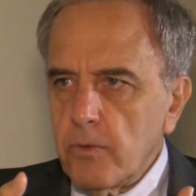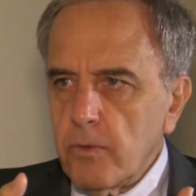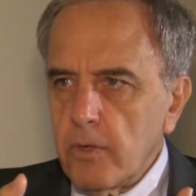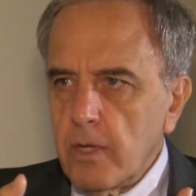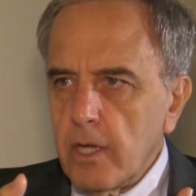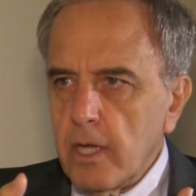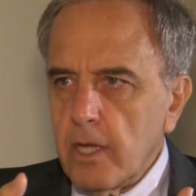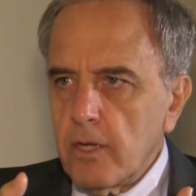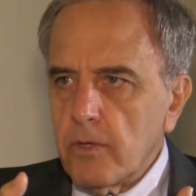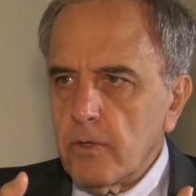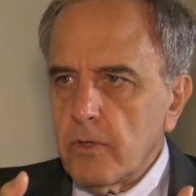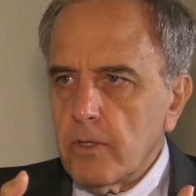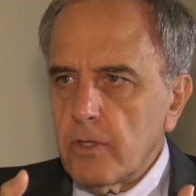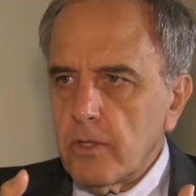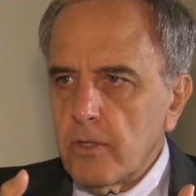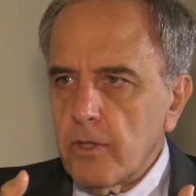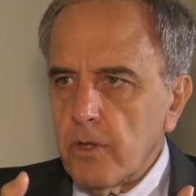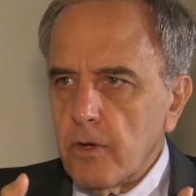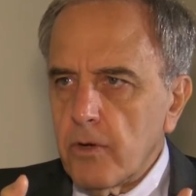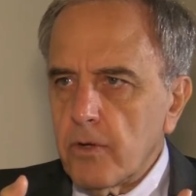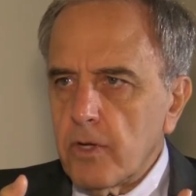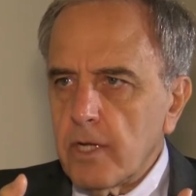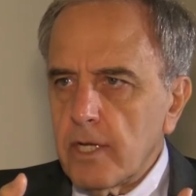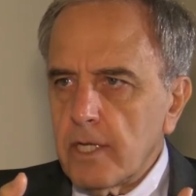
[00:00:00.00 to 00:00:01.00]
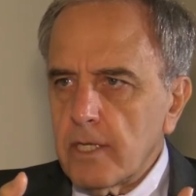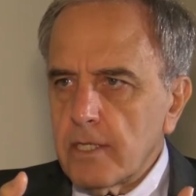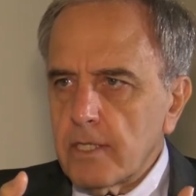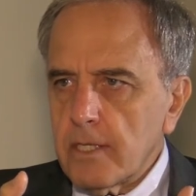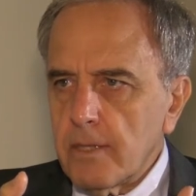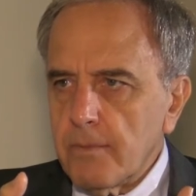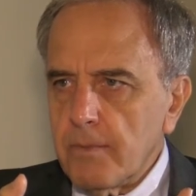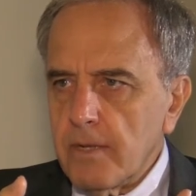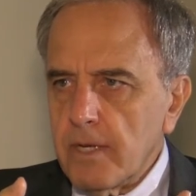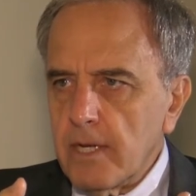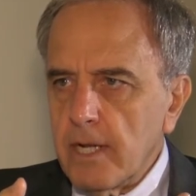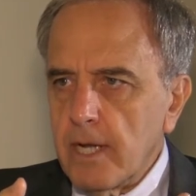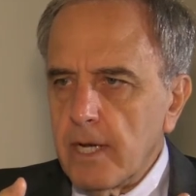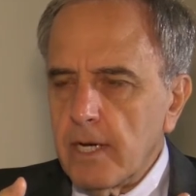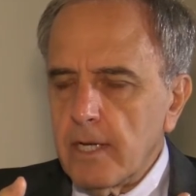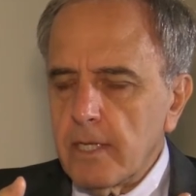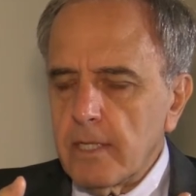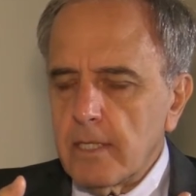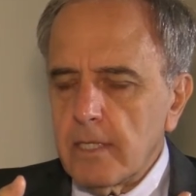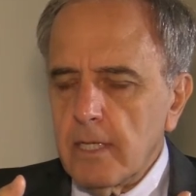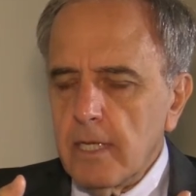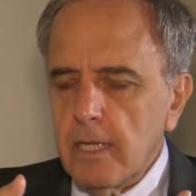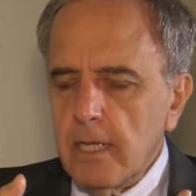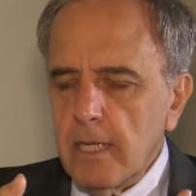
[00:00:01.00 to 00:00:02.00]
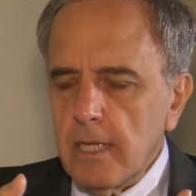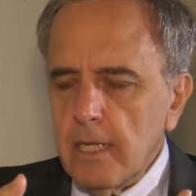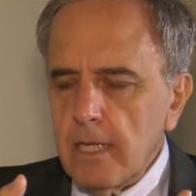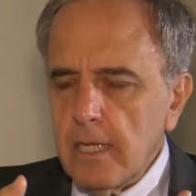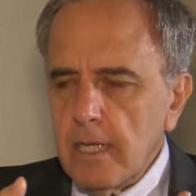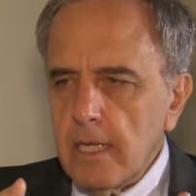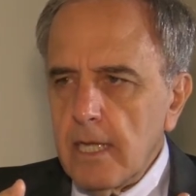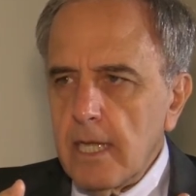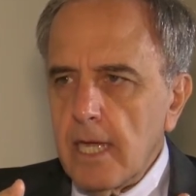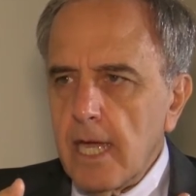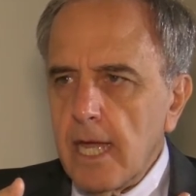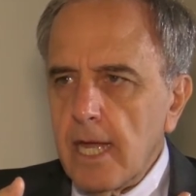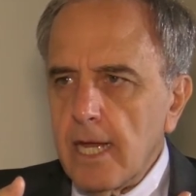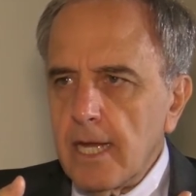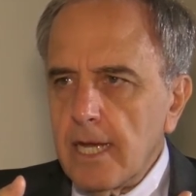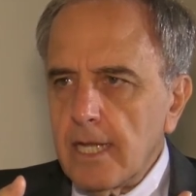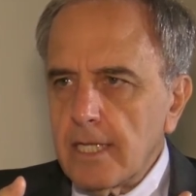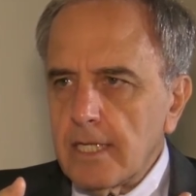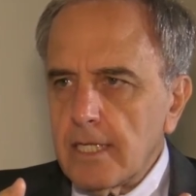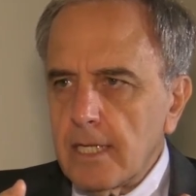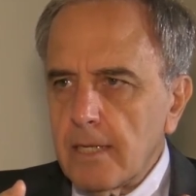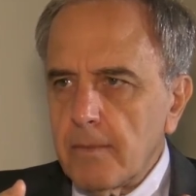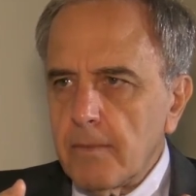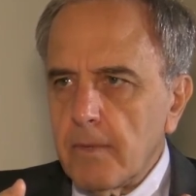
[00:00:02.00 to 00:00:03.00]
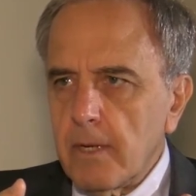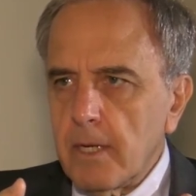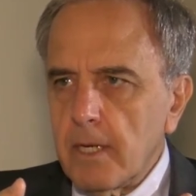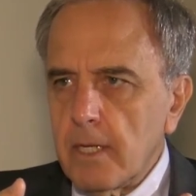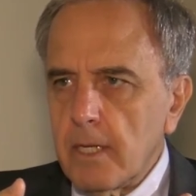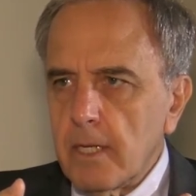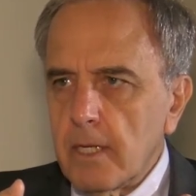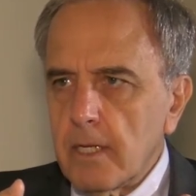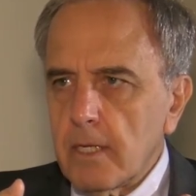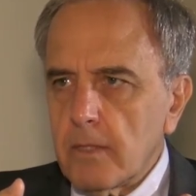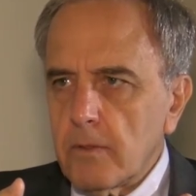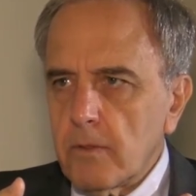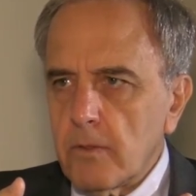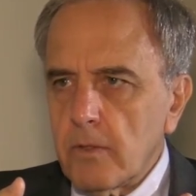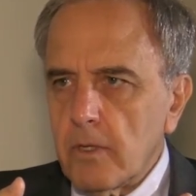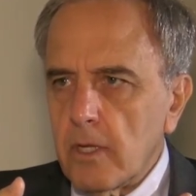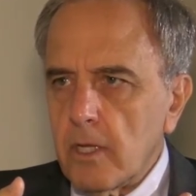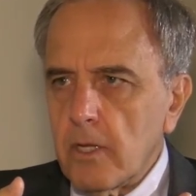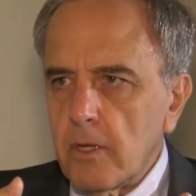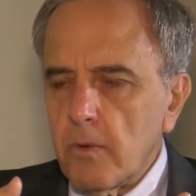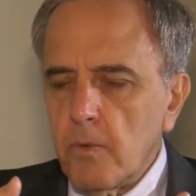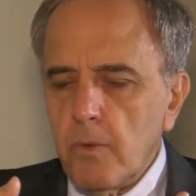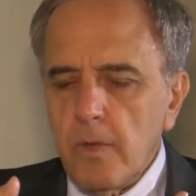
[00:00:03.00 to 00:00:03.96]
education, theological seminaries here in Latin America today.